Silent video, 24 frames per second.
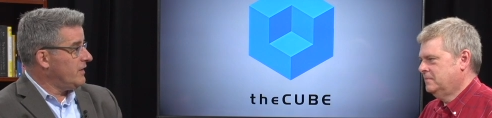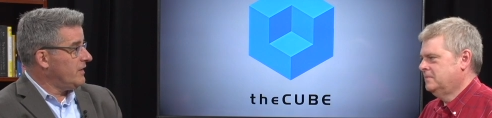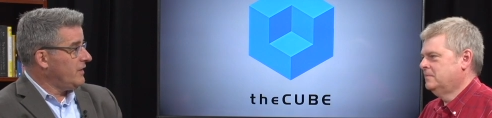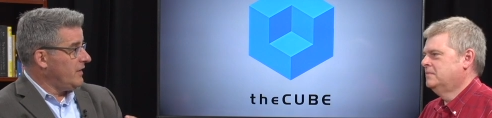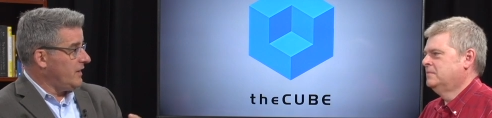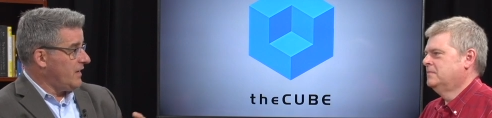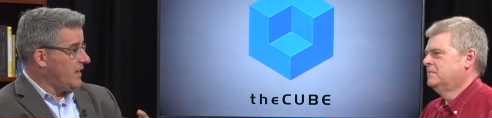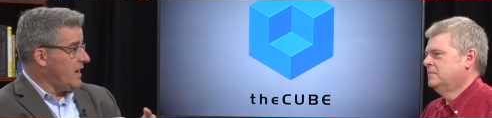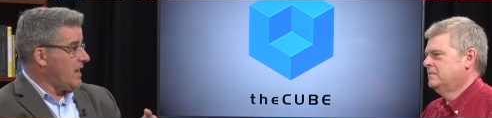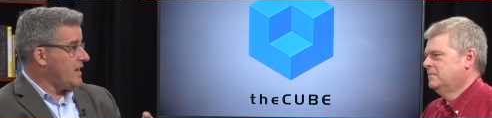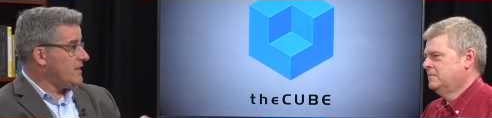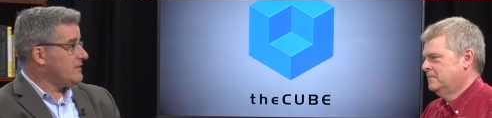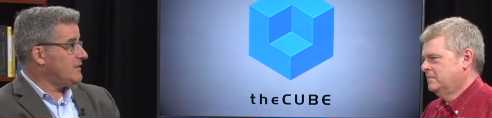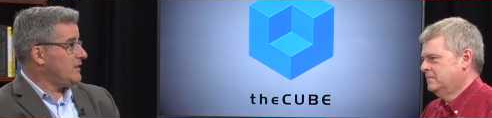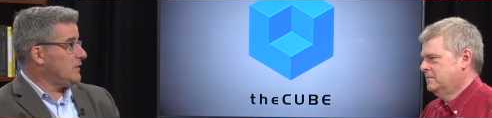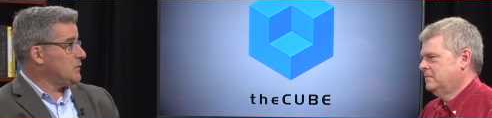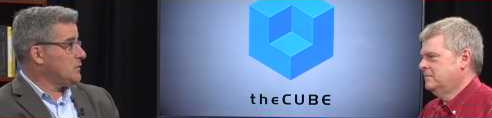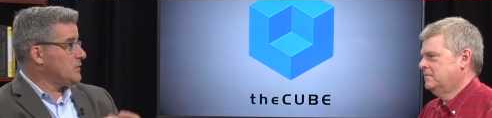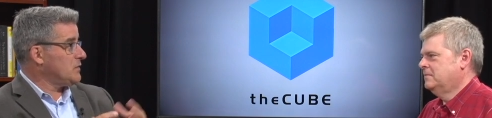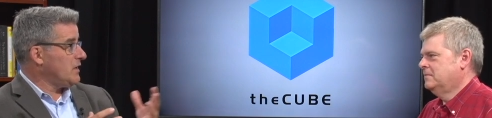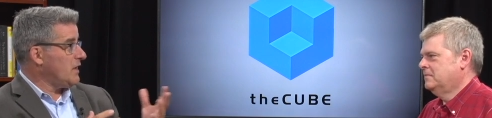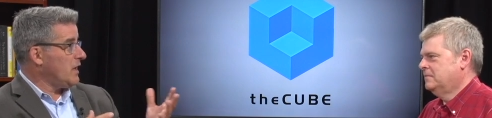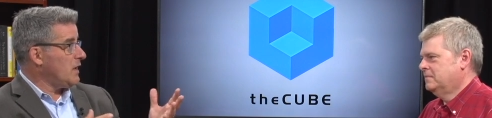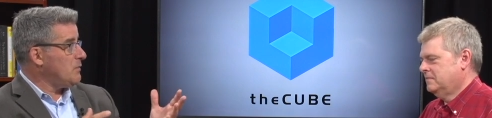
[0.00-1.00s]
Speaker 1: an asset, it
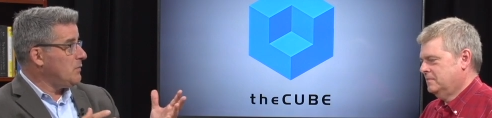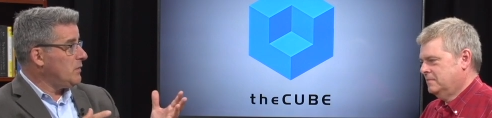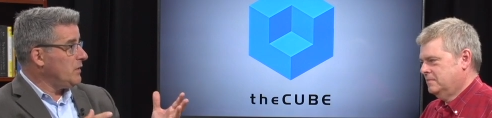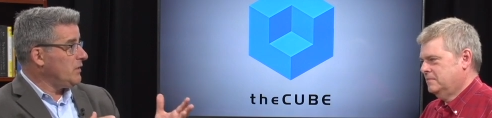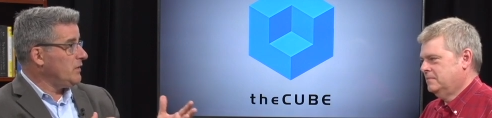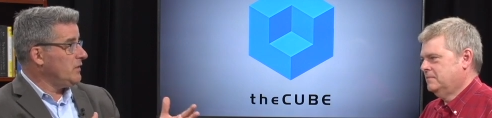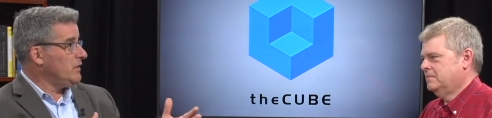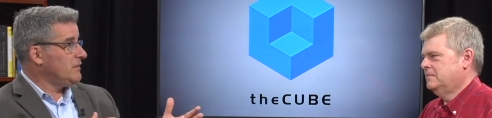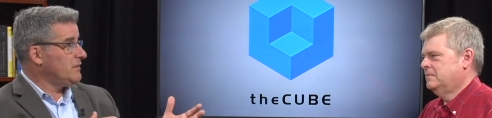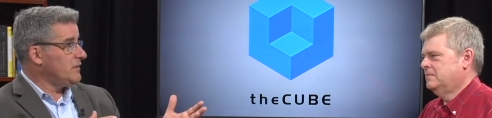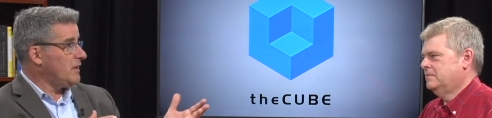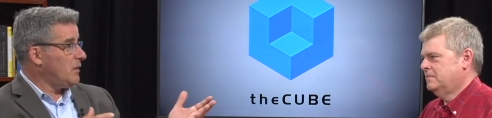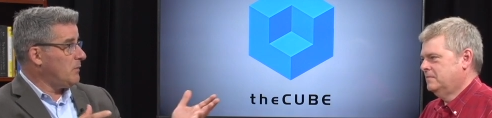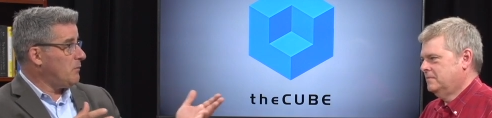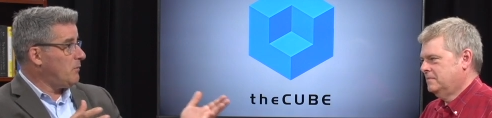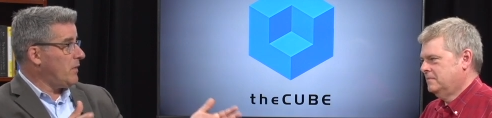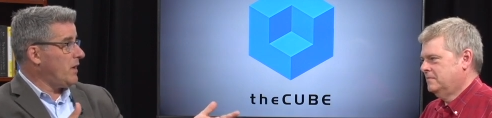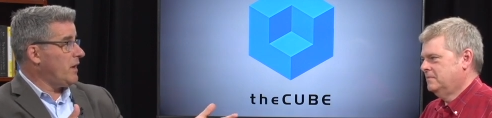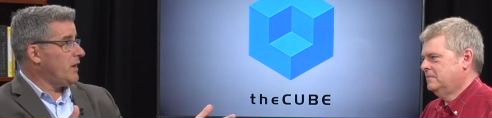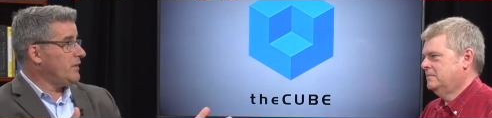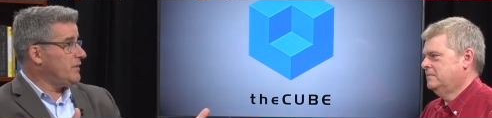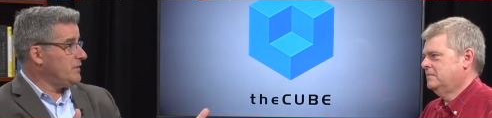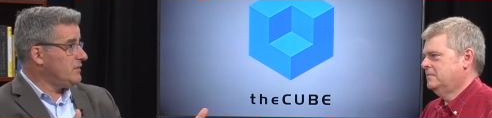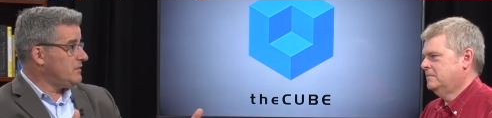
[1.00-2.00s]
was a liability, because I had to
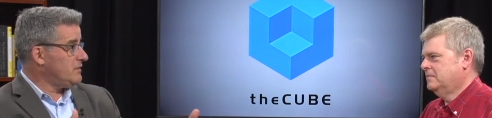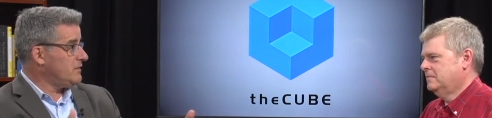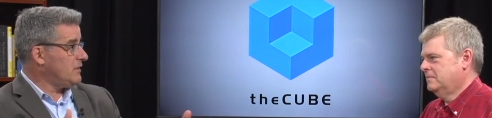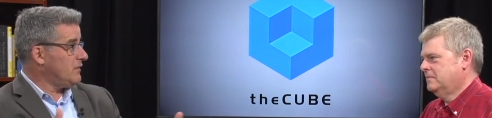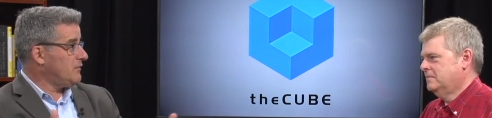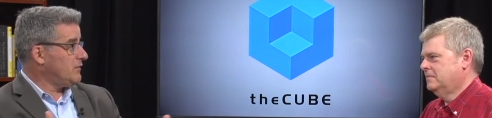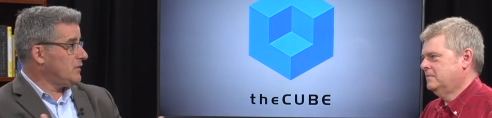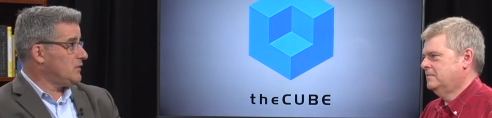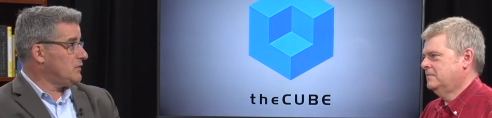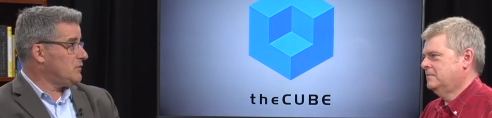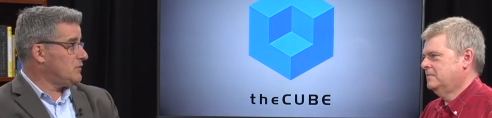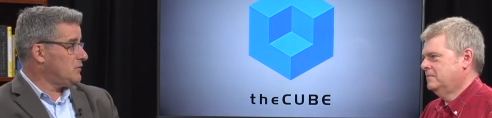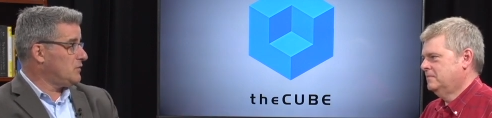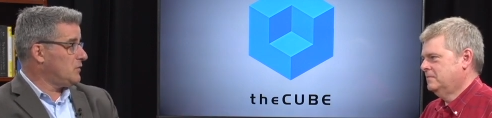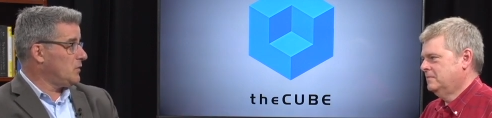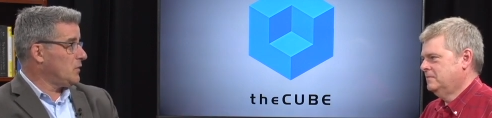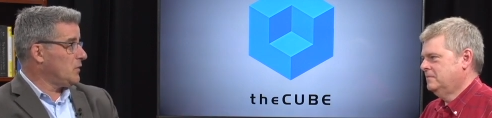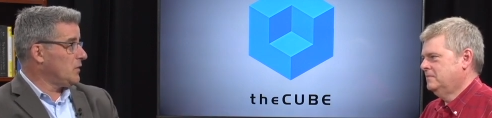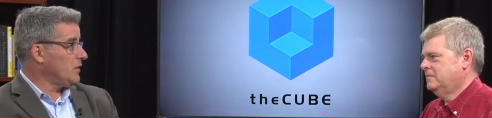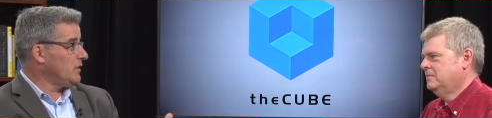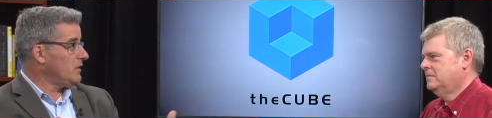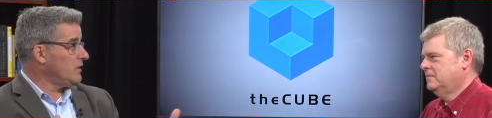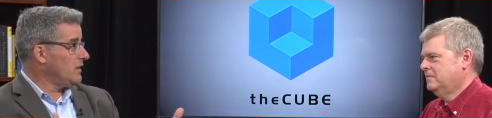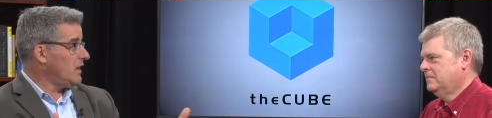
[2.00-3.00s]
buy all this stuff to
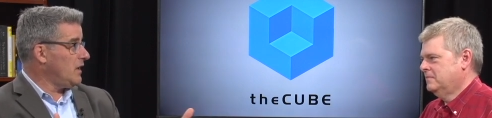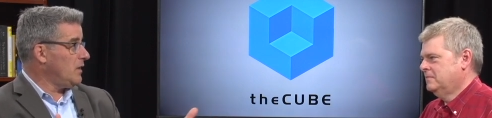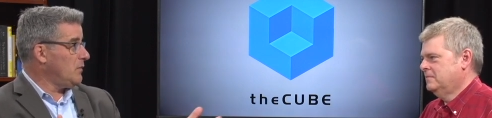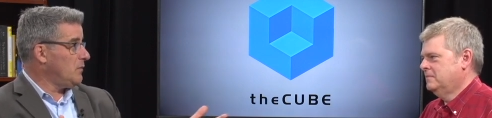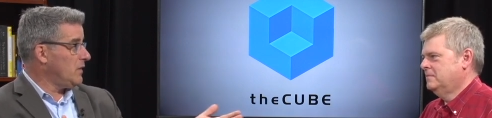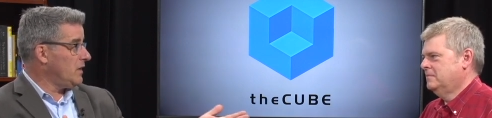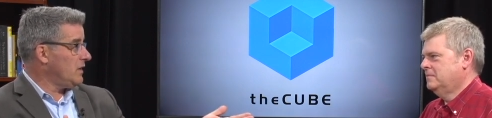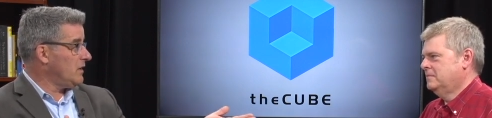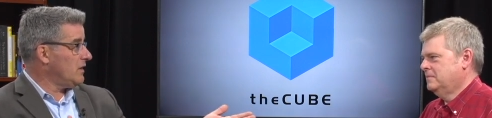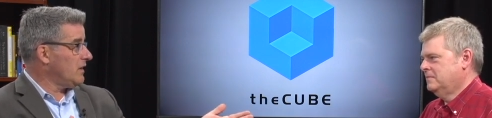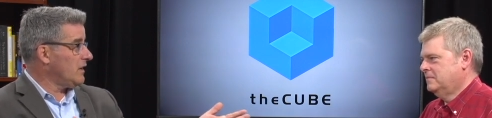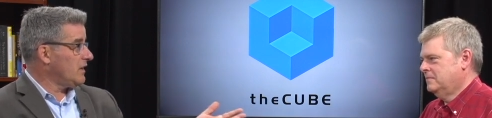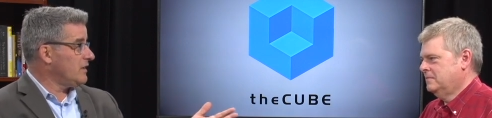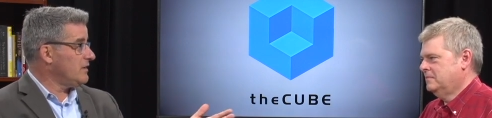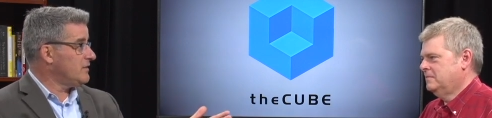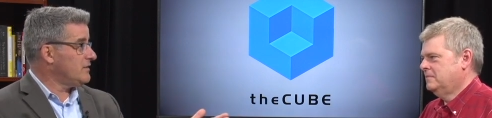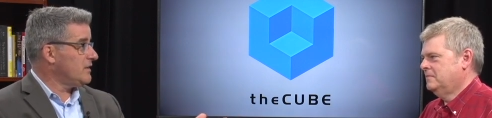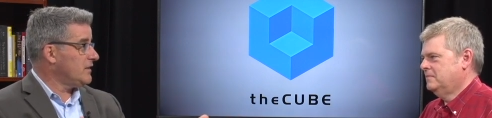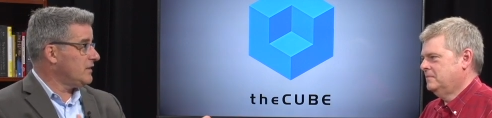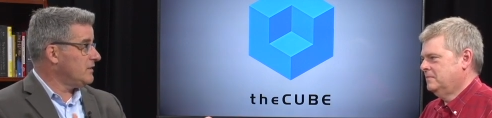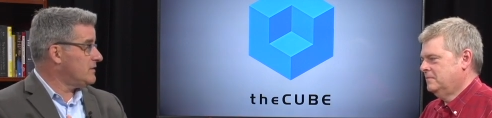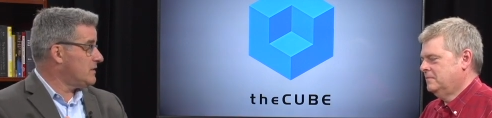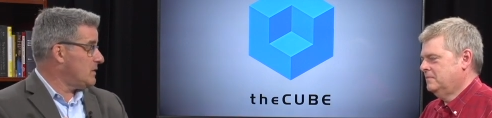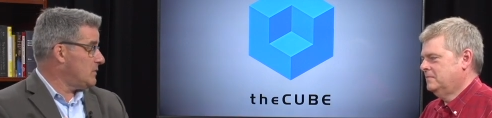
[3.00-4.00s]
store it and keep it, and like you
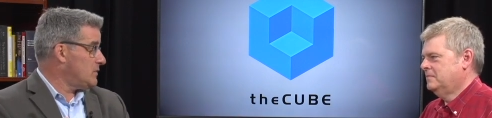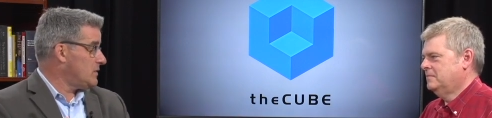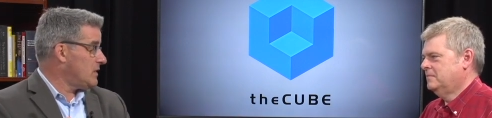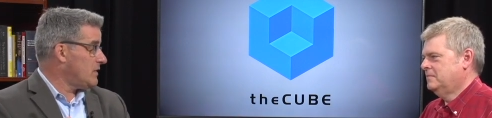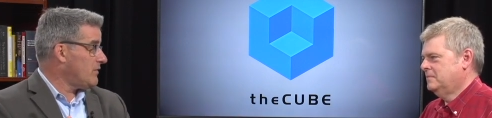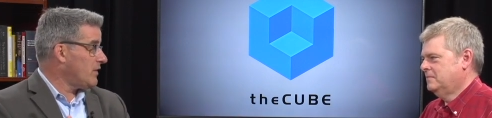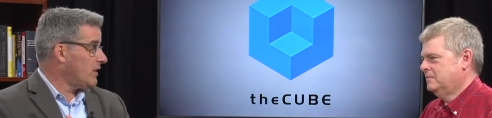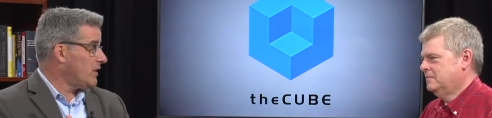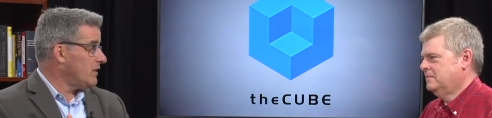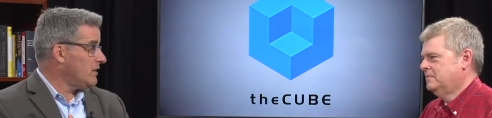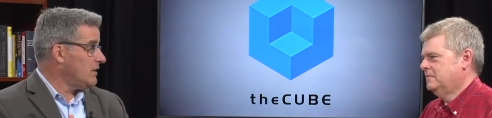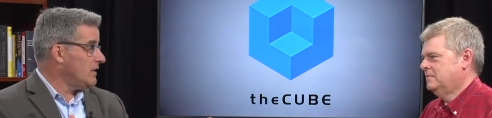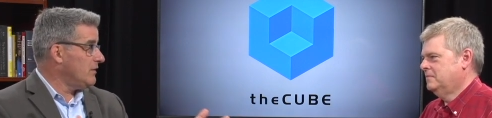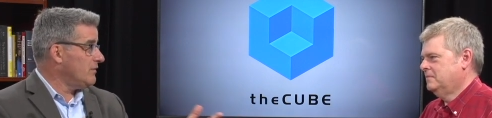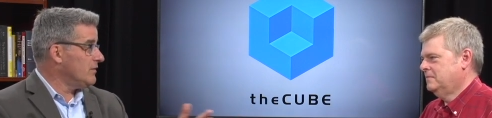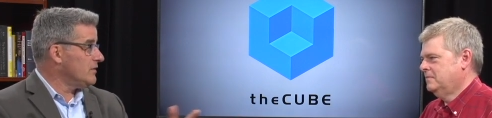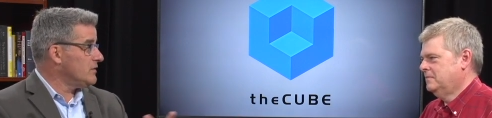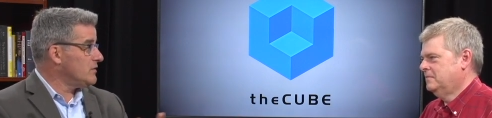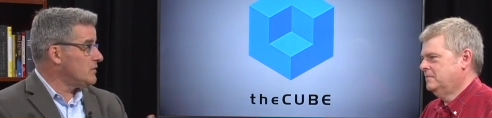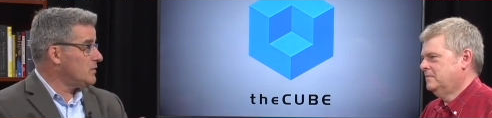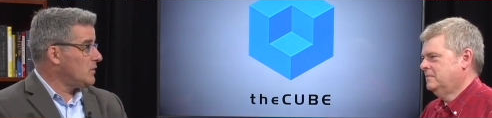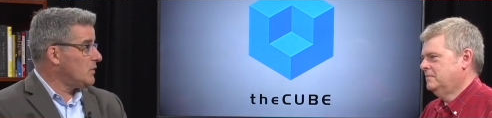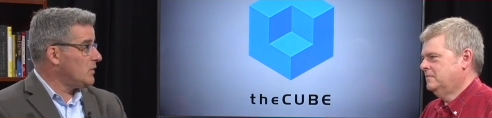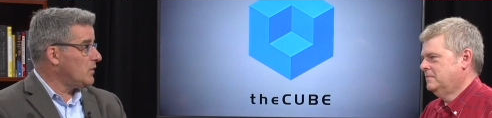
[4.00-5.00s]
said, some stuff I couldn't even
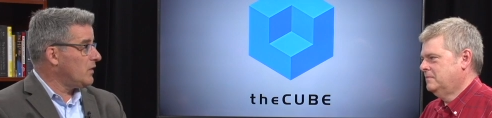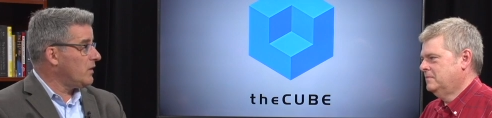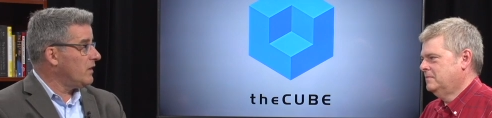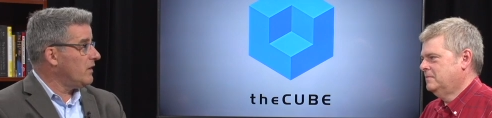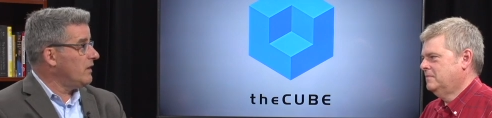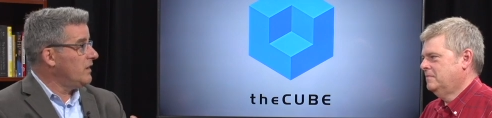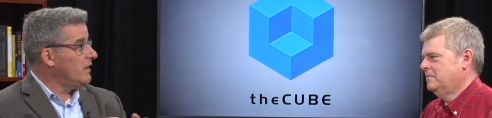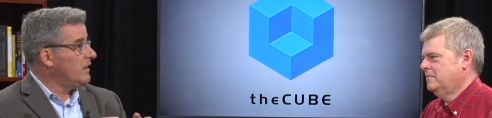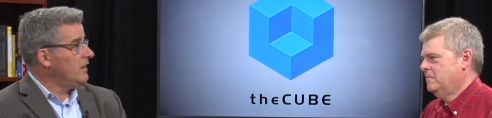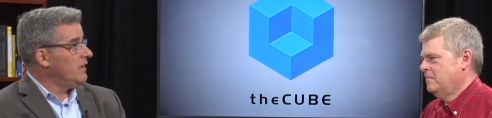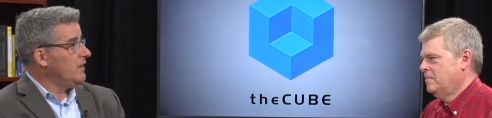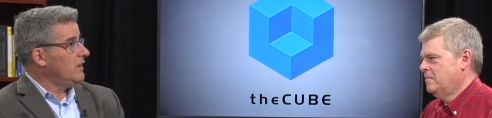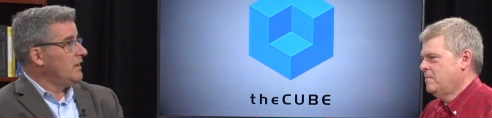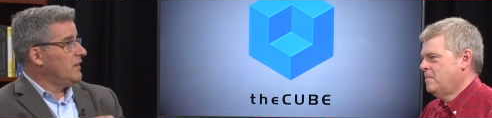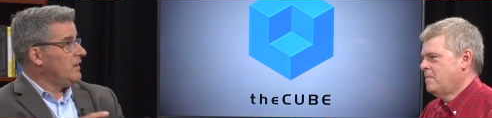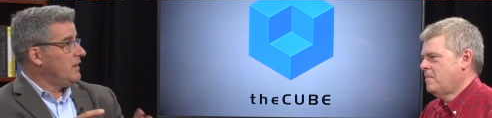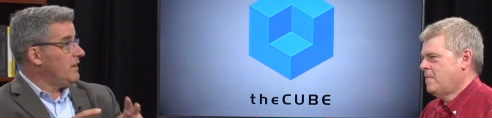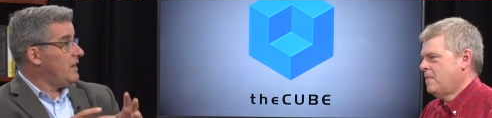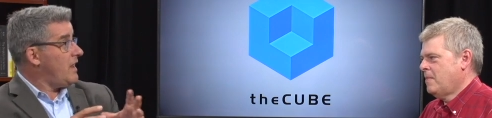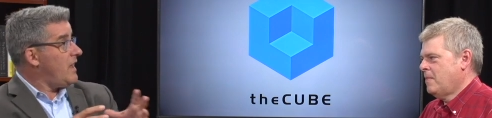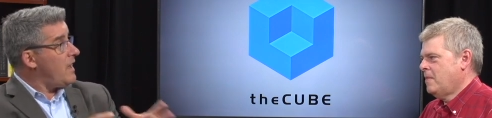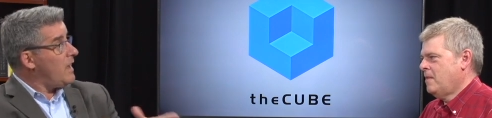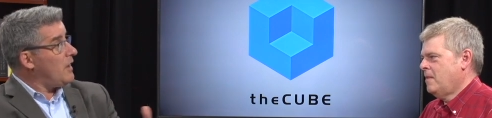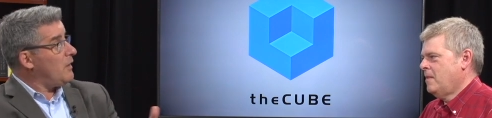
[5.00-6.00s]
store.
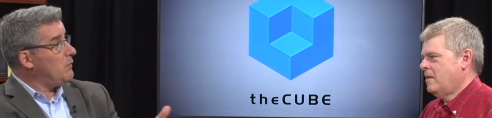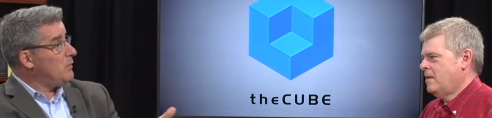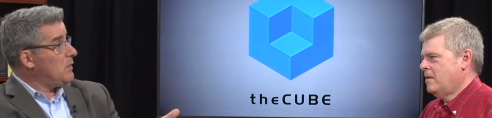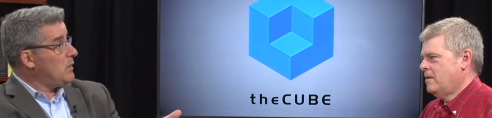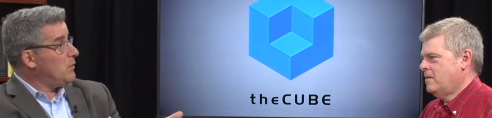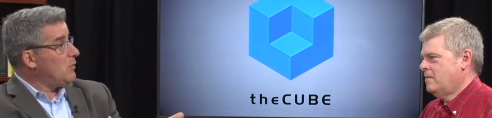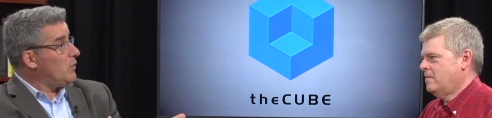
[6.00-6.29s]
Now people